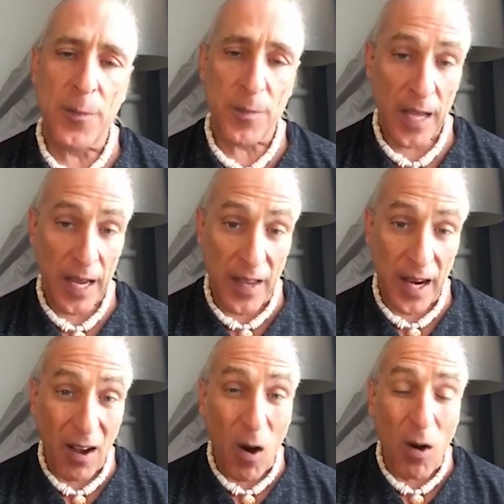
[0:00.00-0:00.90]
And then
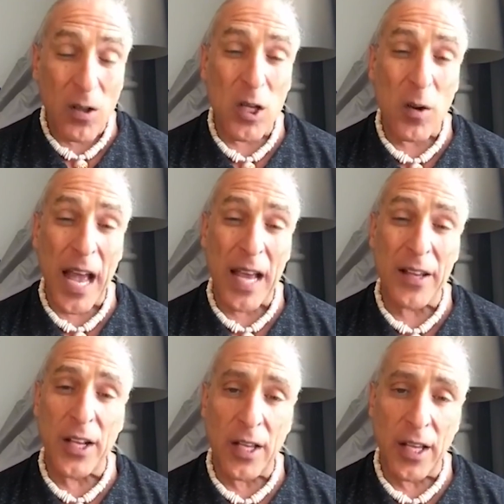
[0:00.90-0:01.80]
I also added
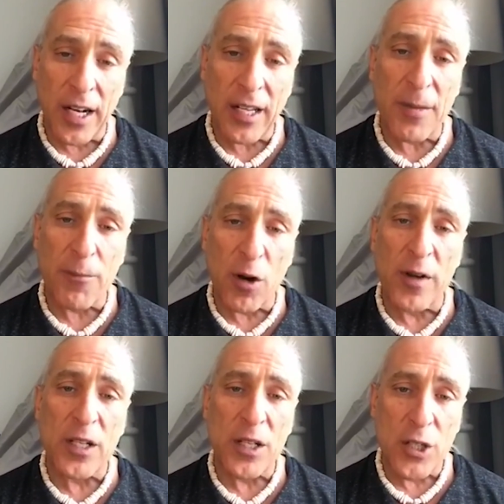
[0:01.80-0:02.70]
the clinically
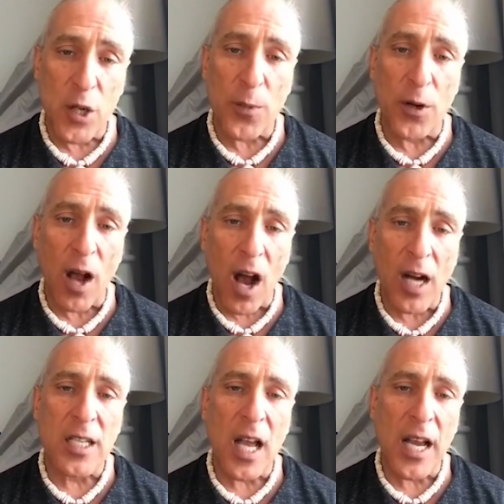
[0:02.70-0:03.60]
proven
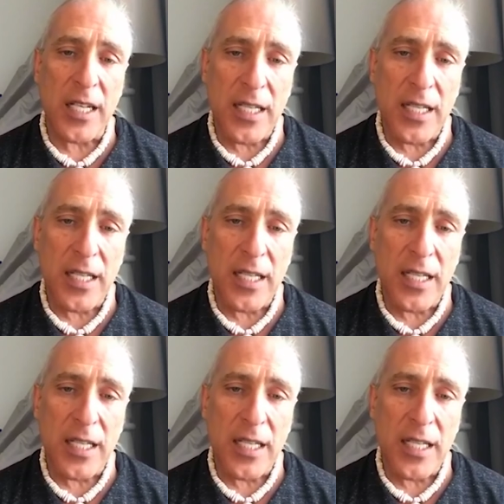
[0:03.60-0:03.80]
superoxide